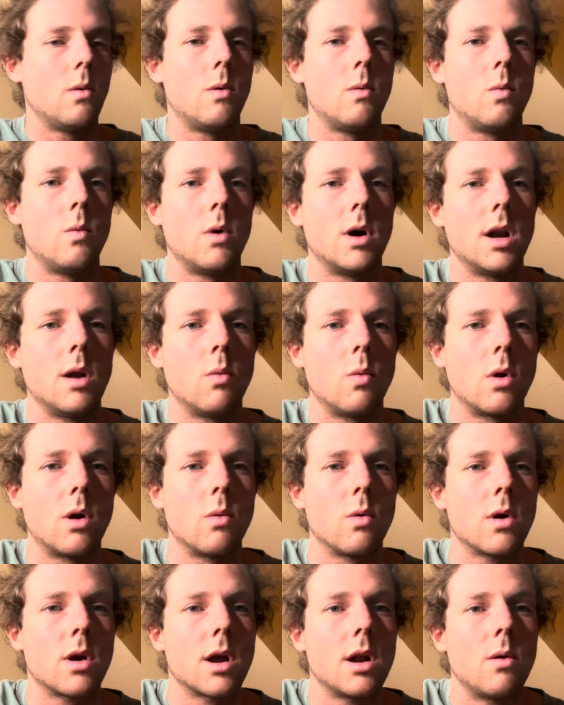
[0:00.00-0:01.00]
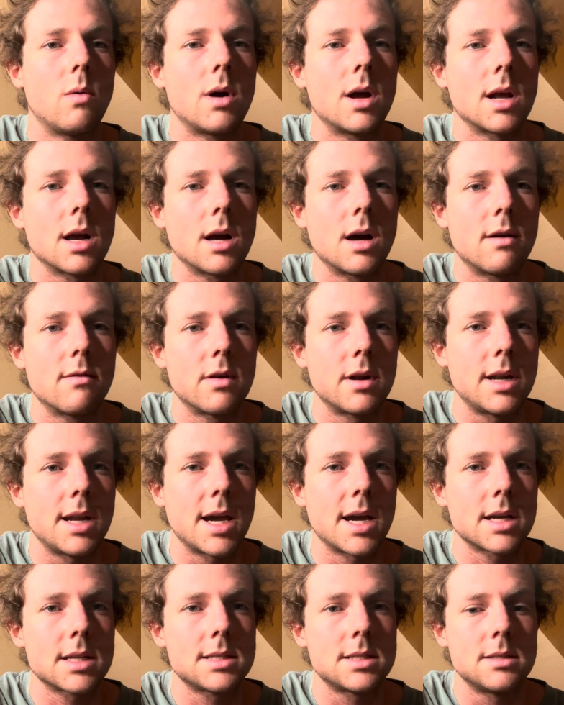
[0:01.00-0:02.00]
What we're gonna wanna cover
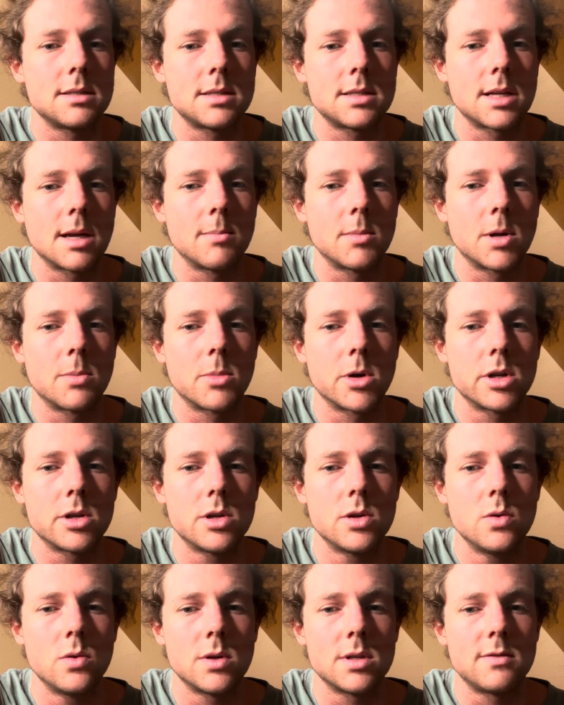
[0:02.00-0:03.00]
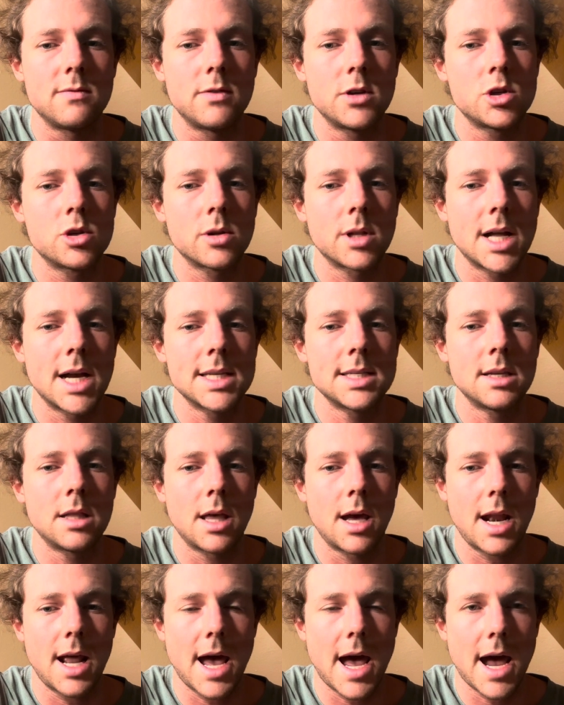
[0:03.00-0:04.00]
next in step number 2 is visualizing
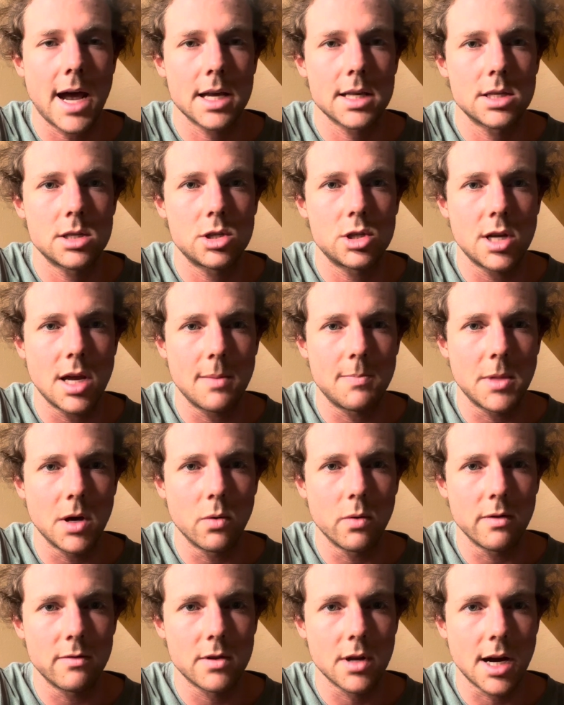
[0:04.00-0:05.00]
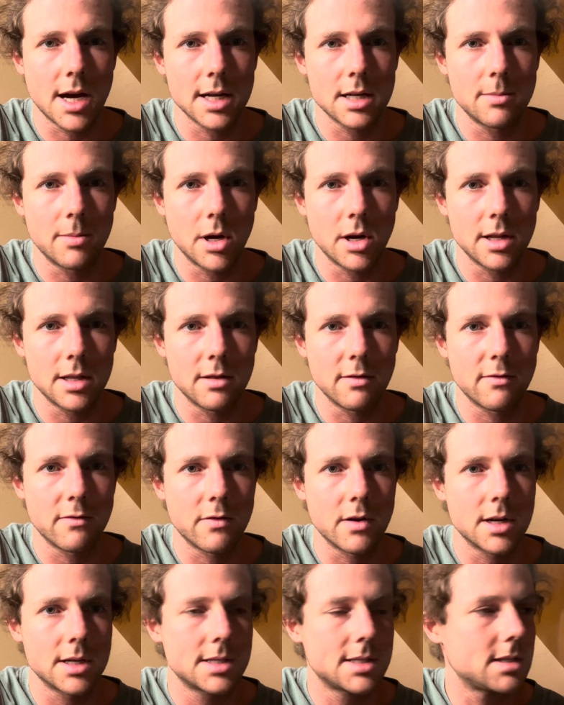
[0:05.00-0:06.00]
that X shape that we've talked about at the
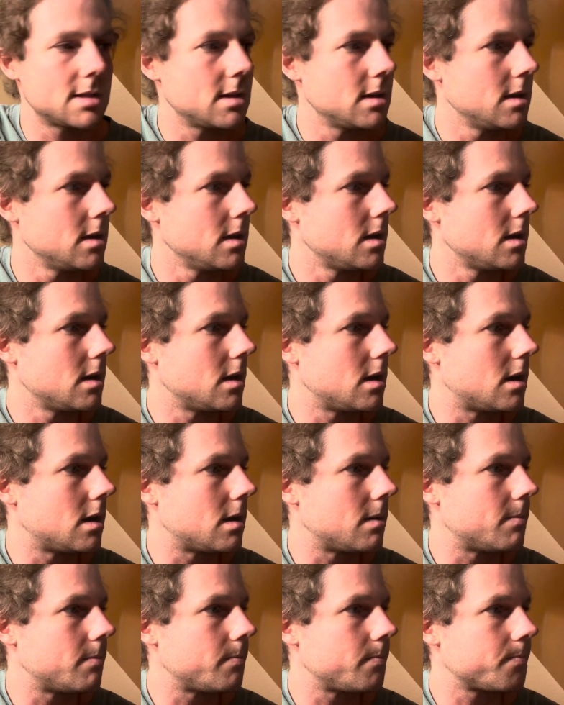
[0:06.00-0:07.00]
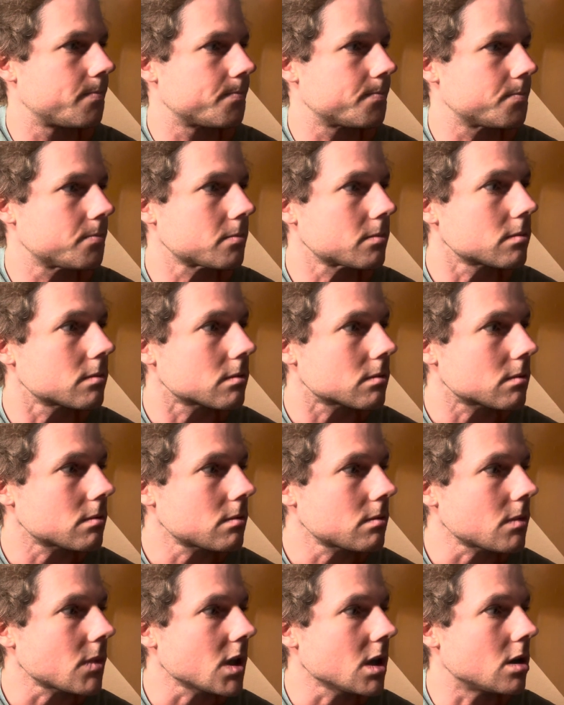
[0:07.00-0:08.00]
first
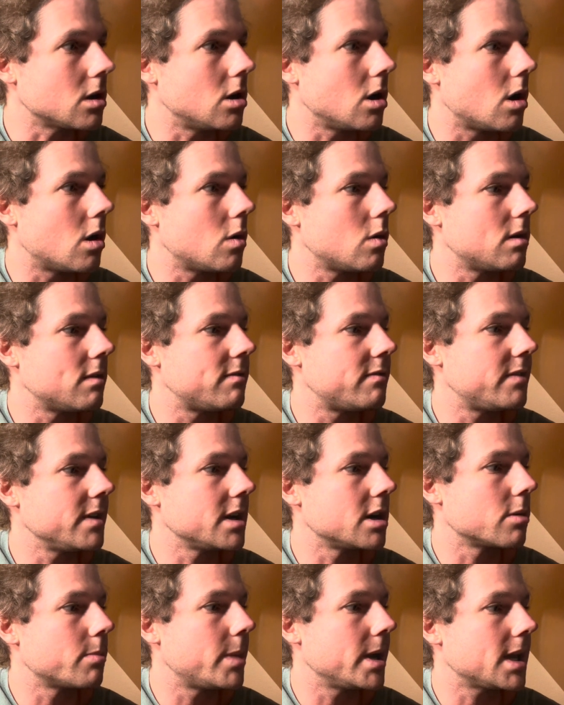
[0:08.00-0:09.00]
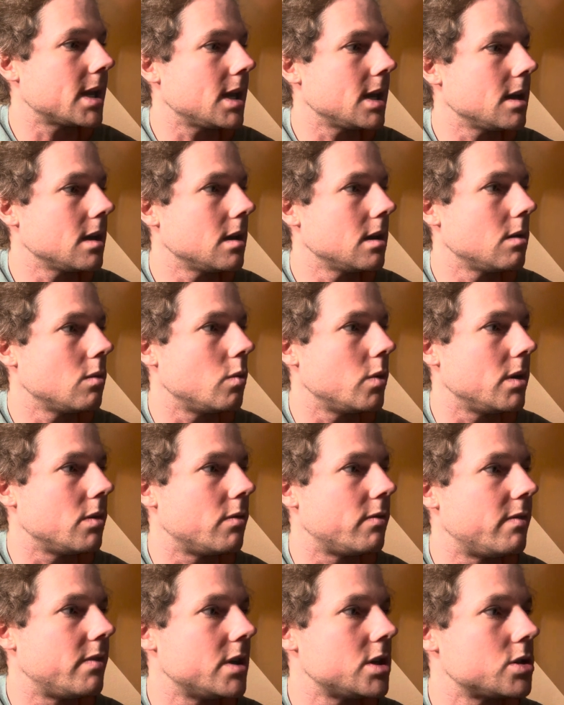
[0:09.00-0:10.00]
goal of finger picking. We
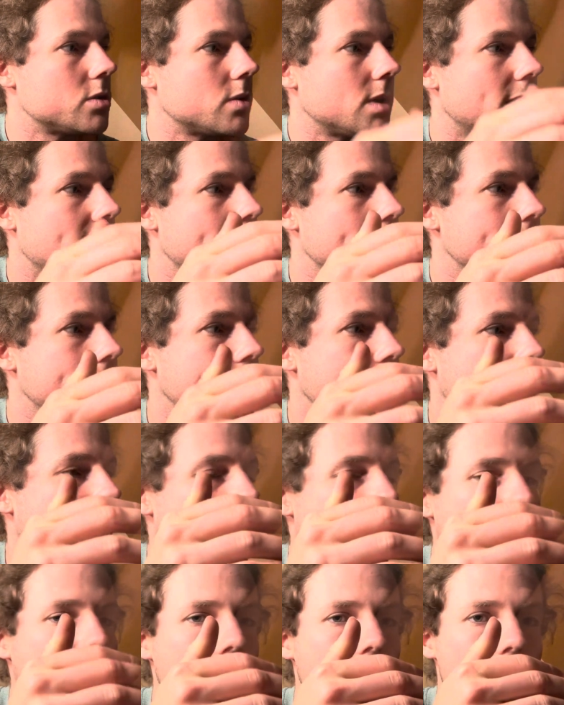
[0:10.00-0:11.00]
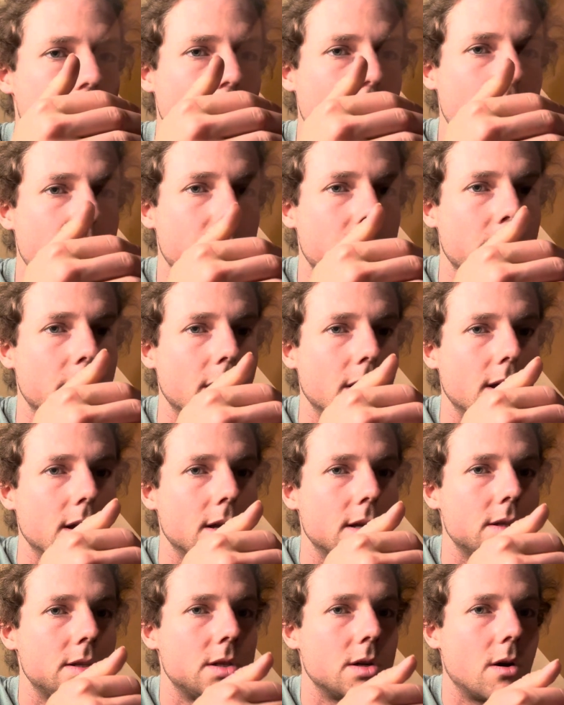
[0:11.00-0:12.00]
visualized an X shape.
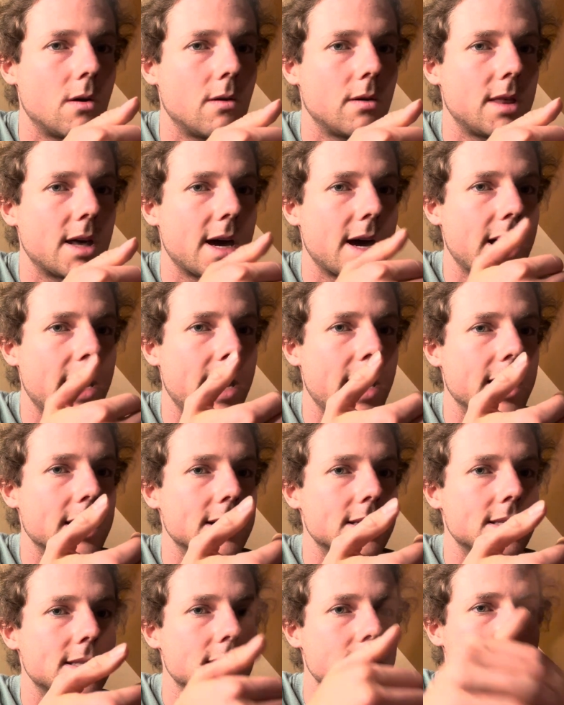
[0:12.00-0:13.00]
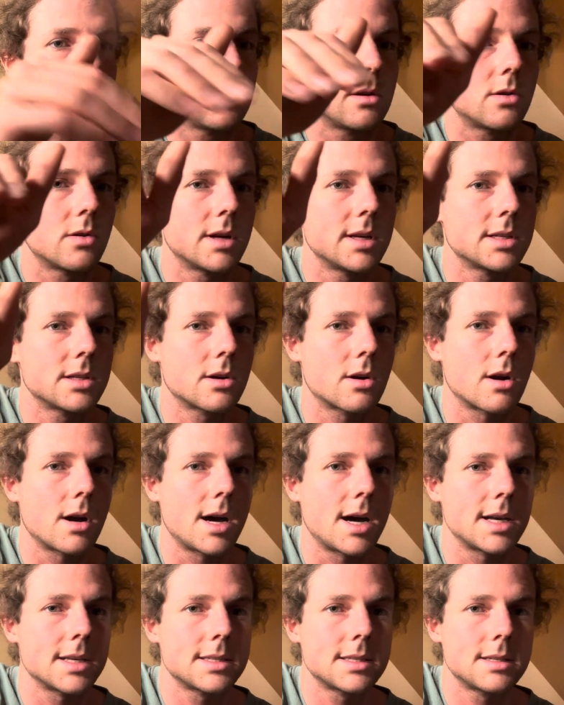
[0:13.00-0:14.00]
So the X
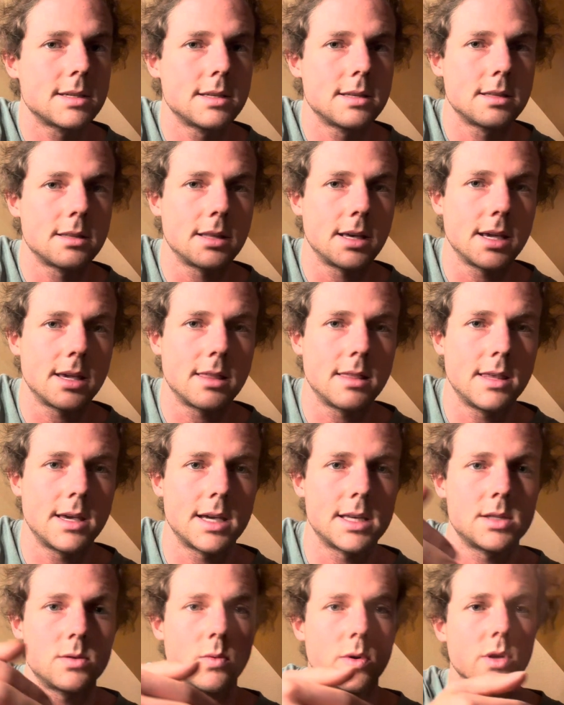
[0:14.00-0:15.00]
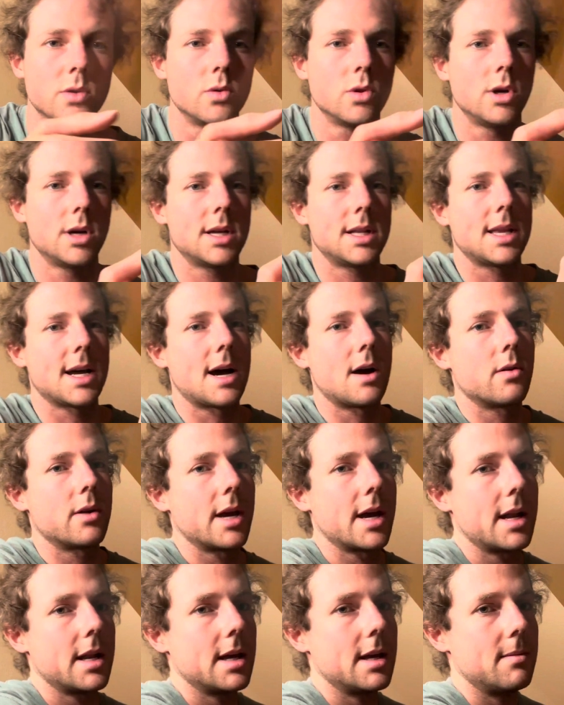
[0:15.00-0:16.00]
crisscrossed like this. When you look down
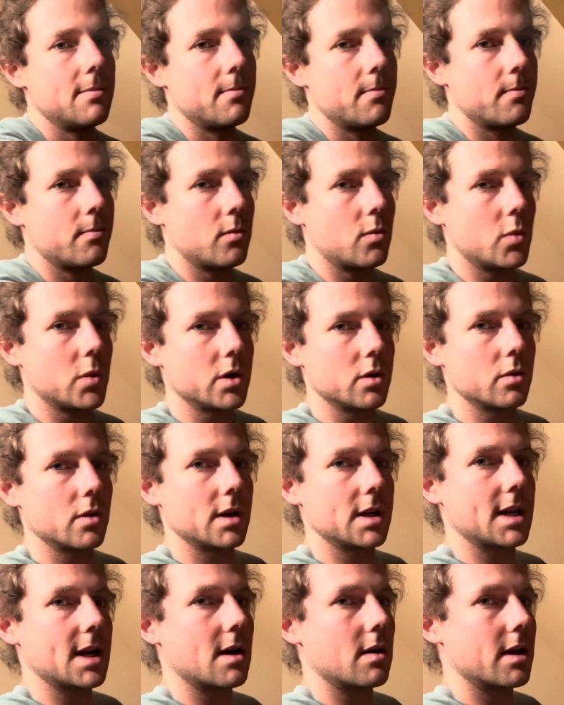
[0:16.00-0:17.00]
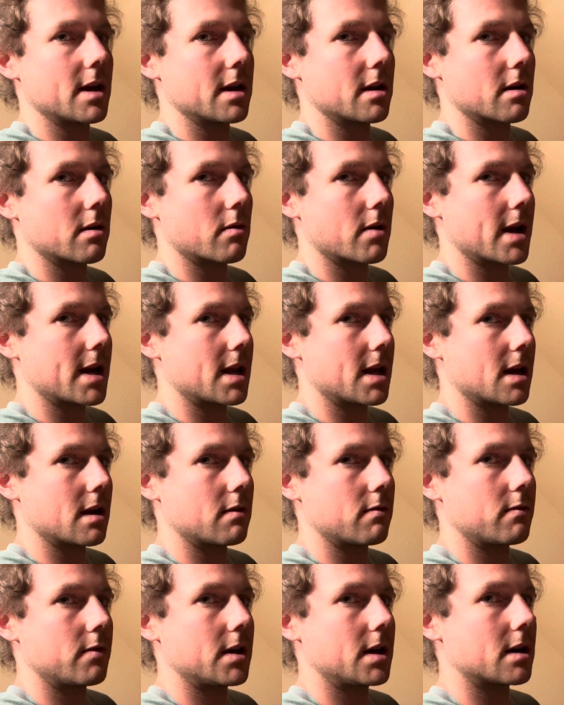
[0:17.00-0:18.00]
at it, when you look down at your right hand
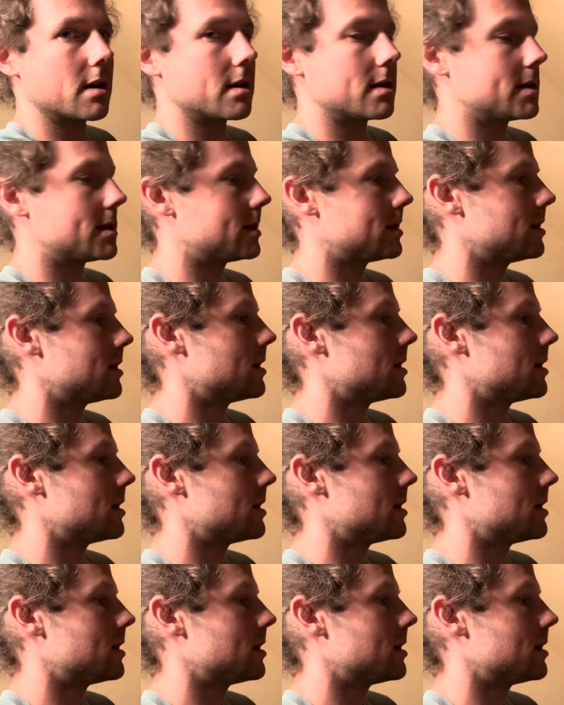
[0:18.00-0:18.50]
fingers,